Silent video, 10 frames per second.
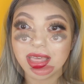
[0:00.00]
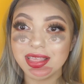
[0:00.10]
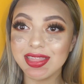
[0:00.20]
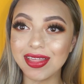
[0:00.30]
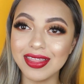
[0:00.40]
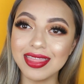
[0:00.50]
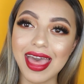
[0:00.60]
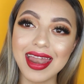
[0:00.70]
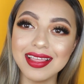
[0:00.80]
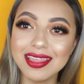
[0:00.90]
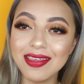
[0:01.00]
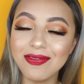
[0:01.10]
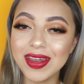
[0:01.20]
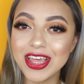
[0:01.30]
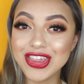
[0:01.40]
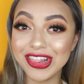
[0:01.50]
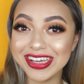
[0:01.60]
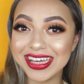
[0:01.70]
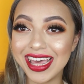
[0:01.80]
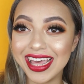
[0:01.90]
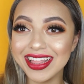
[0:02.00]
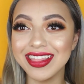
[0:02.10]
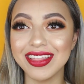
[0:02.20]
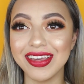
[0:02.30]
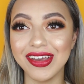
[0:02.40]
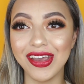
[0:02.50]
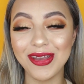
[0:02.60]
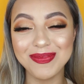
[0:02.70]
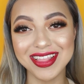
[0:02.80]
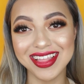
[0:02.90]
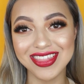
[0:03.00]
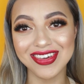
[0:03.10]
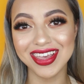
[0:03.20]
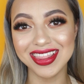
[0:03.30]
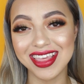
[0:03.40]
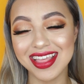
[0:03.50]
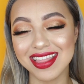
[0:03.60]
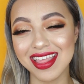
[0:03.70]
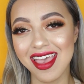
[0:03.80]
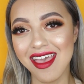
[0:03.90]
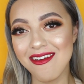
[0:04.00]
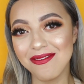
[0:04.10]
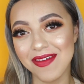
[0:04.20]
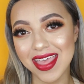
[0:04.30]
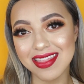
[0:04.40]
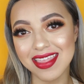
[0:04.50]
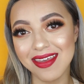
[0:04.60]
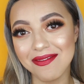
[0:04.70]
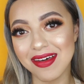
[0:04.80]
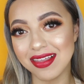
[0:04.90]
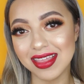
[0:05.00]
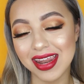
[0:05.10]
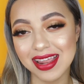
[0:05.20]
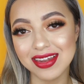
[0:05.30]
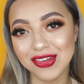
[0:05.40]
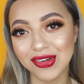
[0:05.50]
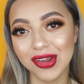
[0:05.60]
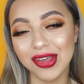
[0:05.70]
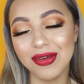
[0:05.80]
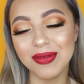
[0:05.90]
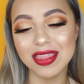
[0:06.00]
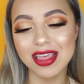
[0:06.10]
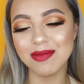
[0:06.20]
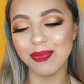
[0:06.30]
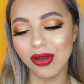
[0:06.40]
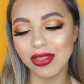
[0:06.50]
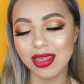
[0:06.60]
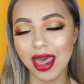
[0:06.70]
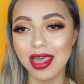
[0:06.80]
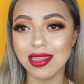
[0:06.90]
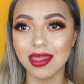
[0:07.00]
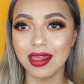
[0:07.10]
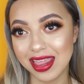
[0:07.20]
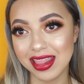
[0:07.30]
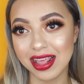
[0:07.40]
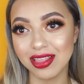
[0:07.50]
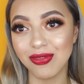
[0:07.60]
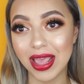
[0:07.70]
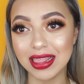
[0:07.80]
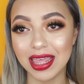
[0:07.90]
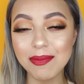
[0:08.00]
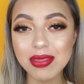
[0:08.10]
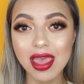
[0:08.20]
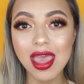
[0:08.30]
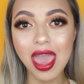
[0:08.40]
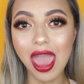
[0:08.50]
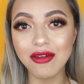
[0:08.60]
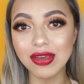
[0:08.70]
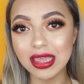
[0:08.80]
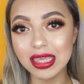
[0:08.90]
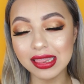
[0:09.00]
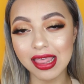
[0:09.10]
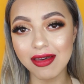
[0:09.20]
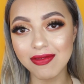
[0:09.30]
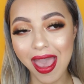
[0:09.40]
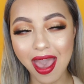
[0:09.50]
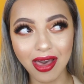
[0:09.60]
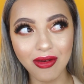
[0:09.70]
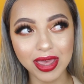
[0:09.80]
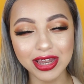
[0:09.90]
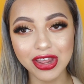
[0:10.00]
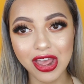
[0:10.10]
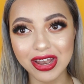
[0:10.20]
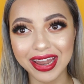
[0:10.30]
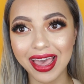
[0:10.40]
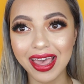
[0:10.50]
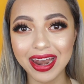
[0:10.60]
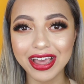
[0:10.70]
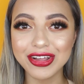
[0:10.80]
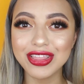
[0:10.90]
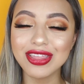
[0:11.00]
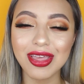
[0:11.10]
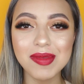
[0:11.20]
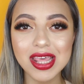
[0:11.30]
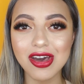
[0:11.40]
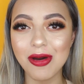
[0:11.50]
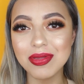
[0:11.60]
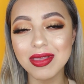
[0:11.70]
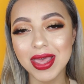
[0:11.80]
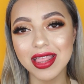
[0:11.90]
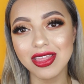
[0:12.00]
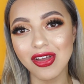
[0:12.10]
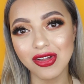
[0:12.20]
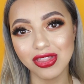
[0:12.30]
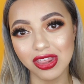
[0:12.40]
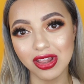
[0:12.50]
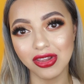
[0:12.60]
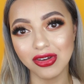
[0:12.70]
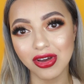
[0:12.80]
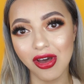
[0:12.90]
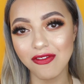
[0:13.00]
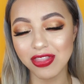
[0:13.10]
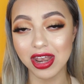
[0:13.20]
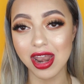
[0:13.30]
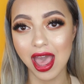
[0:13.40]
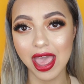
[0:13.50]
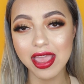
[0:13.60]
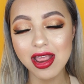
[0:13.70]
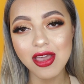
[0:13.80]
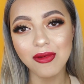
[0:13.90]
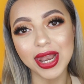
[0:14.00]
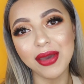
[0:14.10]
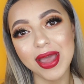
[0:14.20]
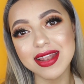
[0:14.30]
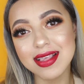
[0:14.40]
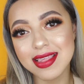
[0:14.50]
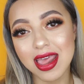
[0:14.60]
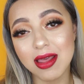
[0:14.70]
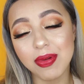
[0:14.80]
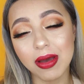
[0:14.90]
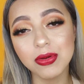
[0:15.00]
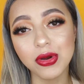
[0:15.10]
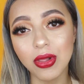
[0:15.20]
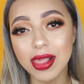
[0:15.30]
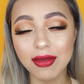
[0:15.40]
And so that is the finished look, guys. So I hope you enjoyed this festive holiday tutorial with these bronze eyes and these red lips. I really love how it turned out, and I got so many compliments on the look of the night when I went to Santa Pub Crawl.